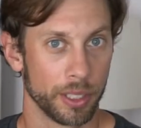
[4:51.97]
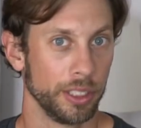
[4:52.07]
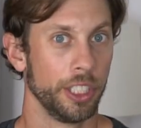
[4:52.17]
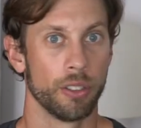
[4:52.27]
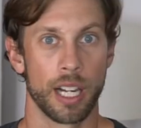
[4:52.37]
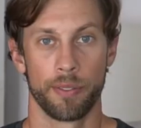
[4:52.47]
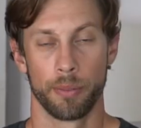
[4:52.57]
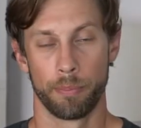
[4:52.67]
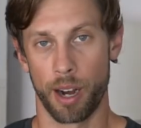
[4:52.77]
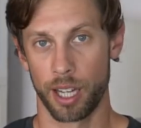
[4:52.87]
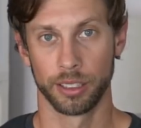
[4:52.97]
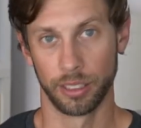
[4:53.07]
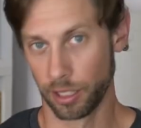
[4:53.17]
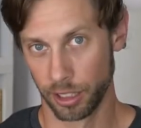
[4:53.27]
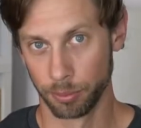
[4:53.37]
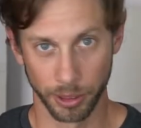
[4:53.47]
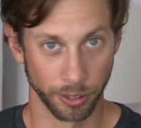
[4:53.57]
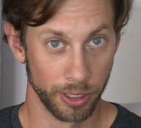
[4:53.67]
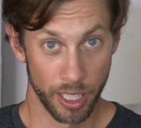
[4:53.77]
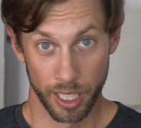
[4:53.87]
You don't have a boss telling
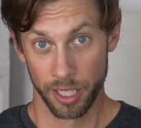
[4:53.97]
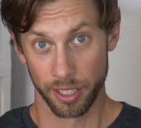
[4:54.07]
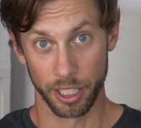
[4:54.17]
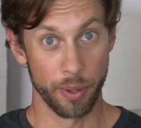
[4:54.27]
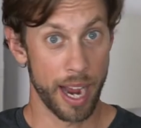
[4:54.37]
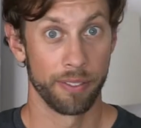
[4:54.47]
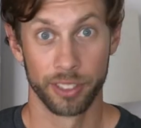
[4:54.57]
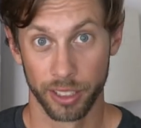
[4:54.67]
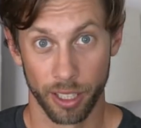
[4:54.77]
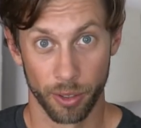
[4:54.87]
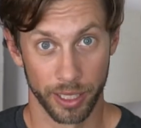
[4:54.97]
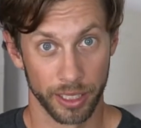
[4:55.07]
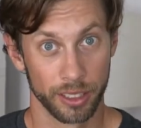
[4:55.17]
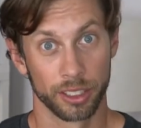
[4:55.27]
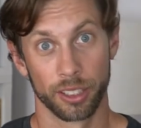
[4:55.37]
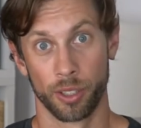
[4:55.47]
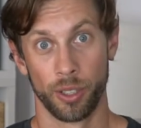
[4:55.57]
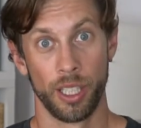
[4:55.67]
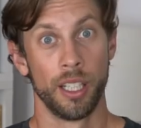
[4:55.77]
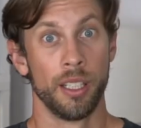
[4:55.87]
you that you have to go in. So